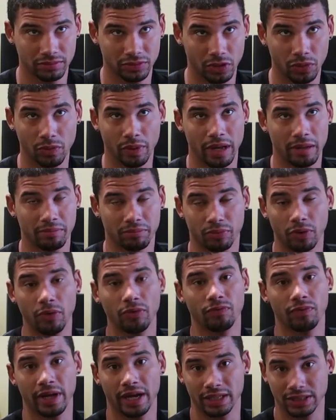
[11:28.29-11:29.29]
UM
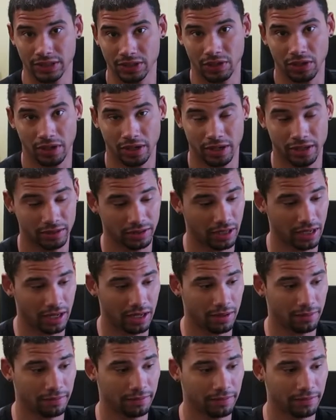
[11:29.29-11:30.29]
ProFlex
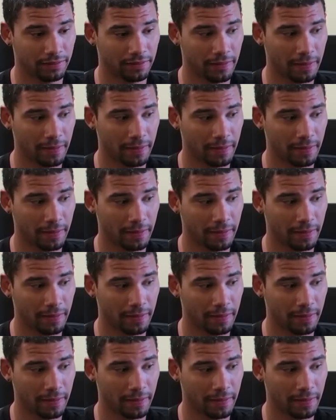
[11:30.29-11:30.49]
car.